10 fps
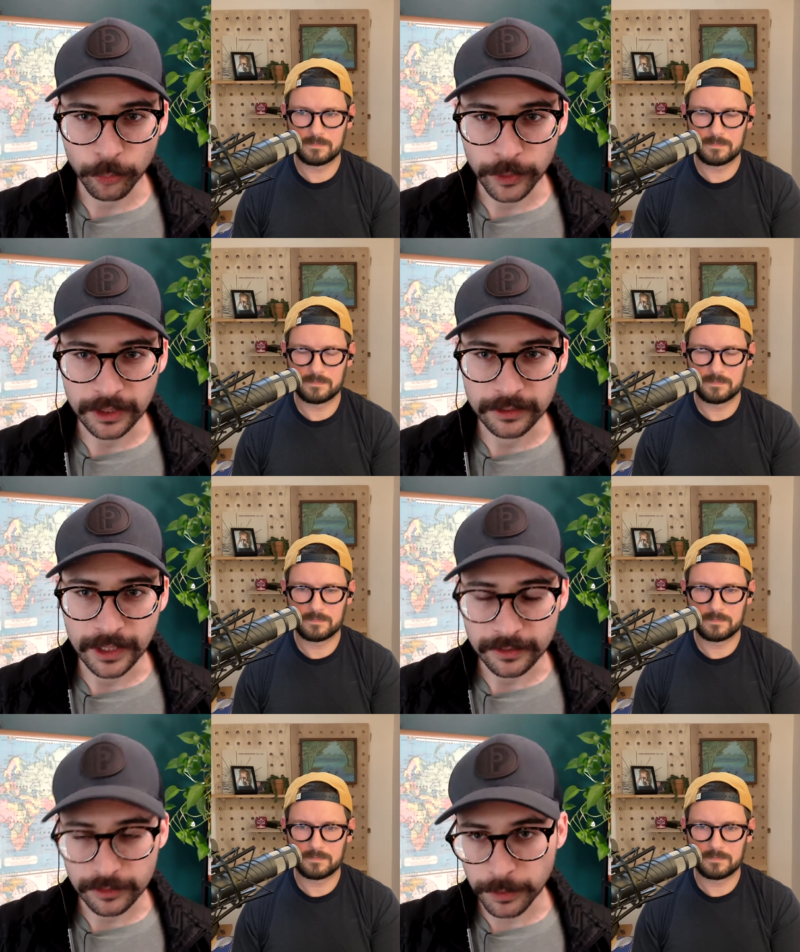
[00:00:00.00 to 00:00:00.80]
Speaker 1: do we
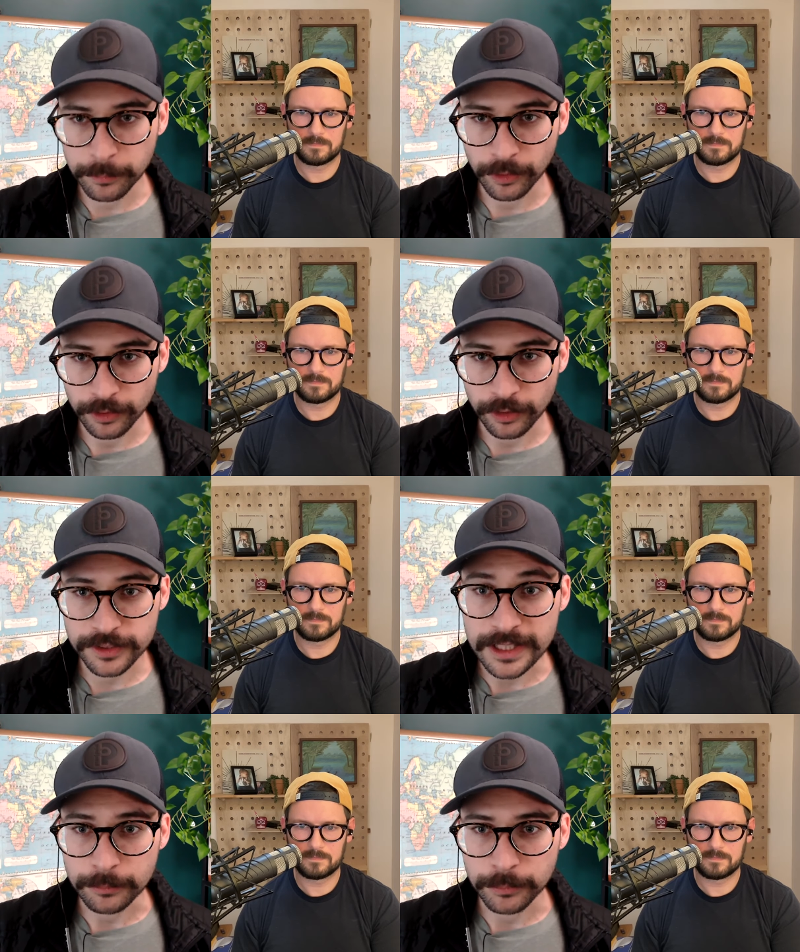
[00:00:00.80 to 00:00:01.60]
get the people on our
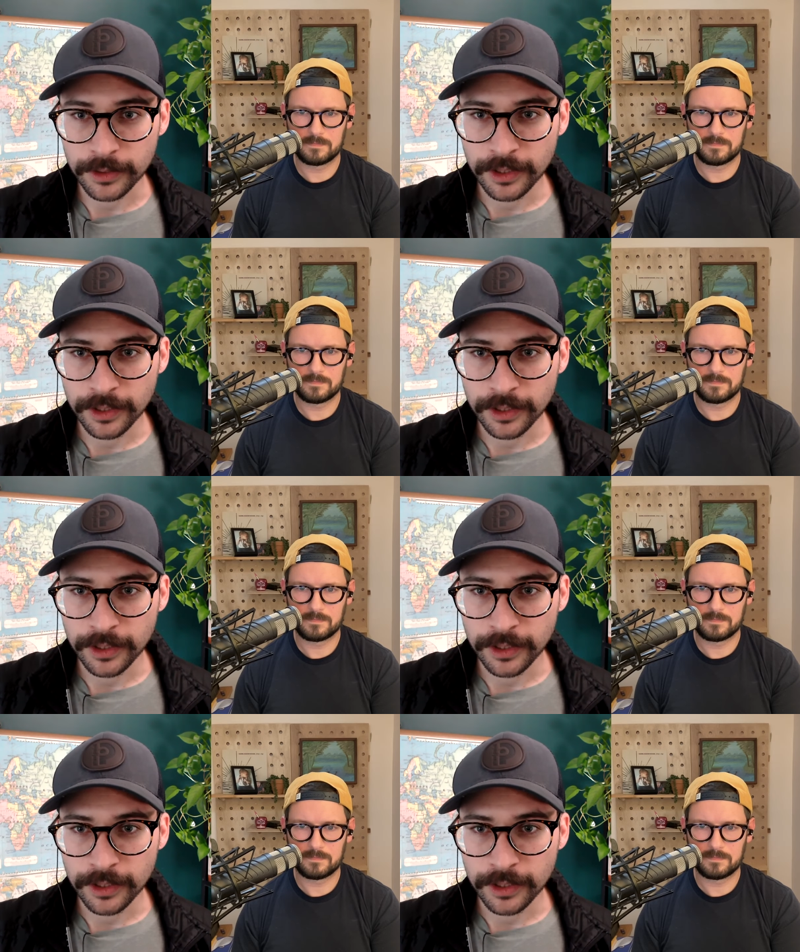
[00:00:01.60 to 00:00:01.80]
team